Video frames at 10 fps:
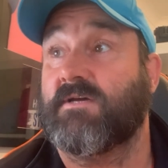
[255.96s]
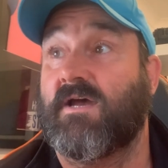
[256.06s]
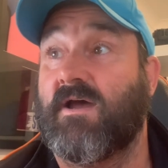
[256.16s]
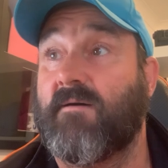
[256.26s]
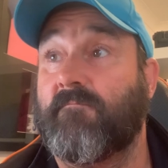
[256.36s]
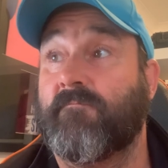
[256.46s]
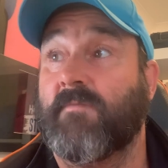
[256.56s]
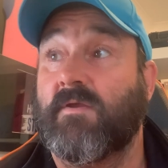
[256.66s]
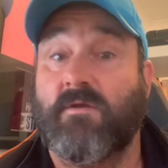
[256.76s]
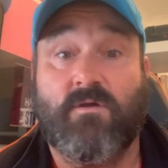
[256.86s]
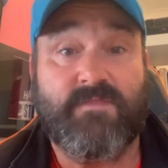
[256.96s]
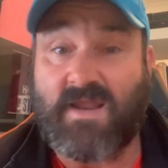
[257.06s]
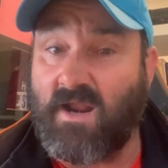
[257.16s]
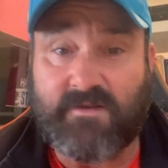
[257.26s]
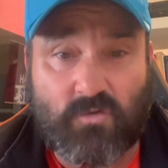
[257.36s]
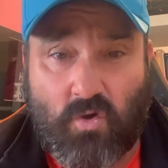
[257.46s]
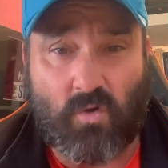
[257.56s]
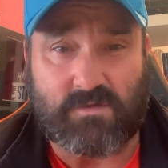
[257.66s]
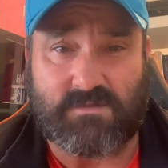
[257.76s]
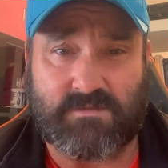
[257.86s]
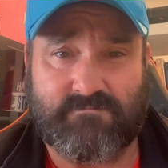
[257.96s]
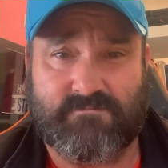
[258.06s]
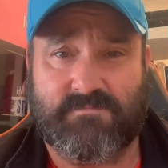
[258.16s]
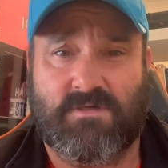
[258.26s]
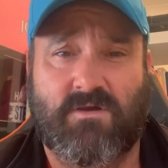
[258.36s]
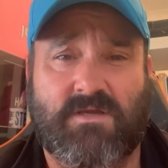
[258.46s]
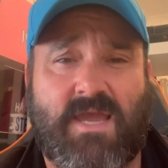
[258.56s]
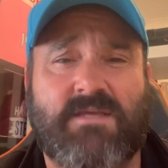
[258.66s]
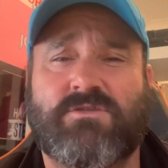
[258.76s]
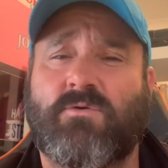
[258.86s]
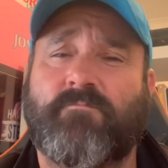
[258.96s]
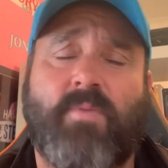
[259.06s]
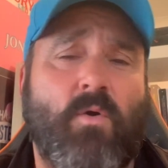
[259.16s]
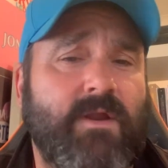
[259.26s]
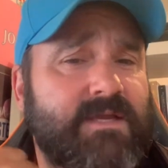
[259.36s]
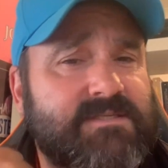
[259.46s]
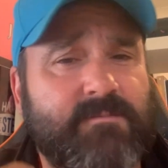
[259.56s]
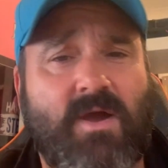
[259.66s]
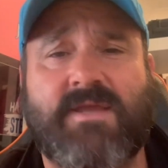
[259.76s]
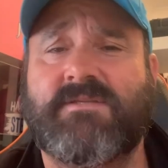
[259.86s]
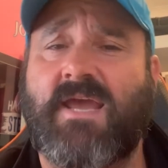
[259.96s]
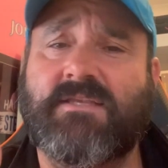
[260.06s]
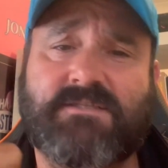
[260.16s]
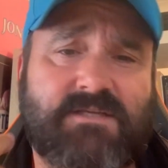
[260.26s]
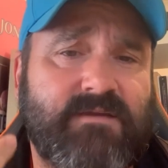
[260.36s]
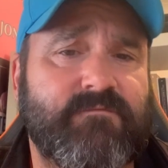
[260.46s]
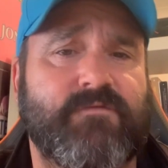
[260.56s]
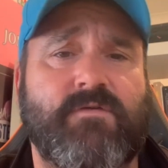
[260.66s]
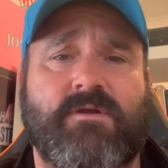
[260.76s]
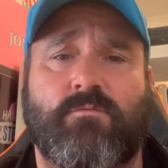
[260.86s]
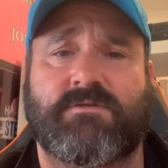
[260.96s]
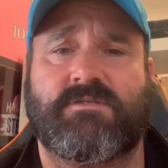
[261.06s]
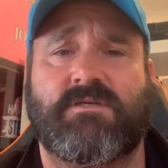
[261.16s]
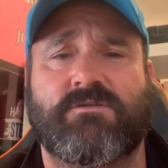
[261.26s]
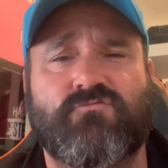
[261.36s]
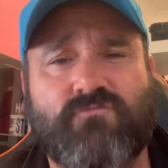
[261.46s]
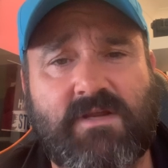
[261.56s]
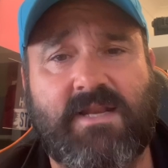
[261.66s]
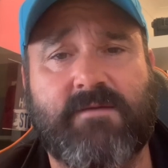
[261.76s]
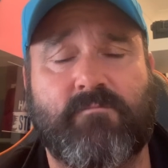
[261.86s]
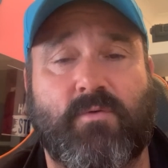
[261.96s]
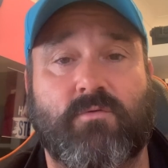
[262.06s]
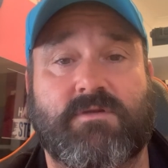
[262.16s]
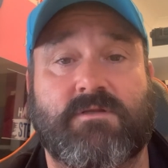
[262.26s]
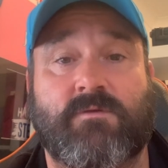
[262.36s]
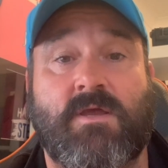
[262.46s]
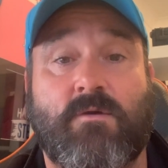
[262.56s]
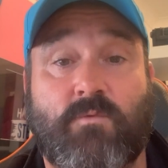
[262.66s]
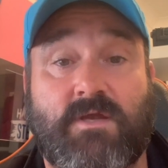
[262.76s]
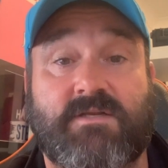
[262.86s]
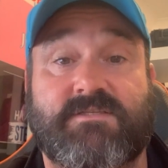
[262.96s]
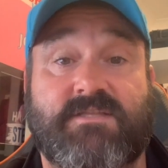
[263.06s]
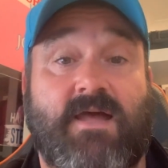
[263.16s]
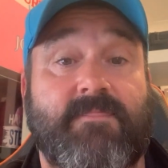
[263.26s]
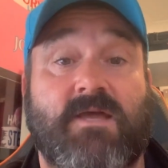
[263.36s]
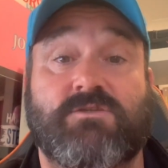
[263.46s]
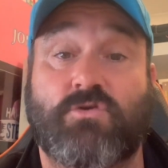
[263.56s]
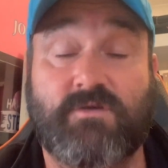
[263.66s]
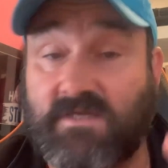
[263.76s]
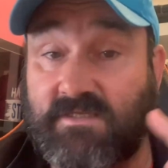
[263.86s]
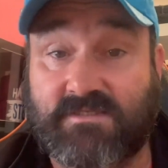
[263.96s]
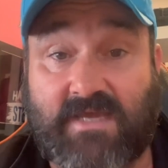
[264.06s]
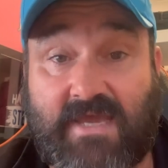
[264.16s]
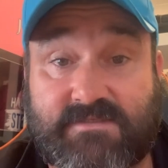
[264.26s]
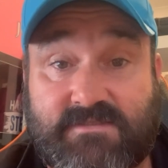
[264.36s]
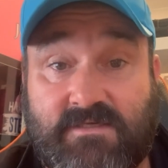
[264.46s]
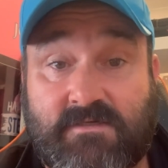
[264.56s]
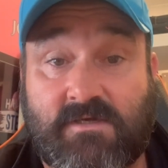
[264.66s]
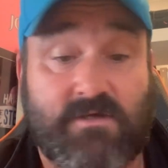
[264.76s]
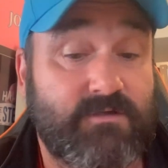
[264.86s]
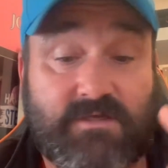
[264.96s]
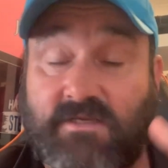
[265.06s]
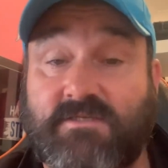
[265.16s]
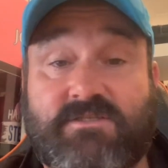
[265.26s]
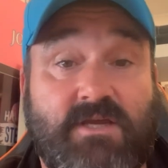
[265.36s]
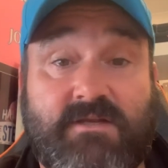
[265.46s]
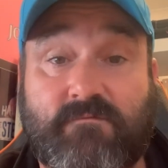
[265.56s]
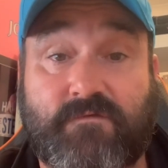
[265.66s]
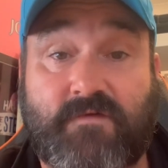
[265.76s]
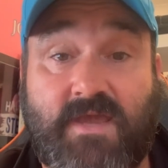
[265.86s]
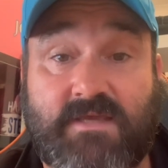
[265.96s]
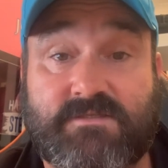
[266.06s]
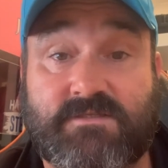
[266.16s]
they're undercooked. Okay, so bowling is about intensity and frequency. It's really important we understand that. So you need a test, you need a certain phase,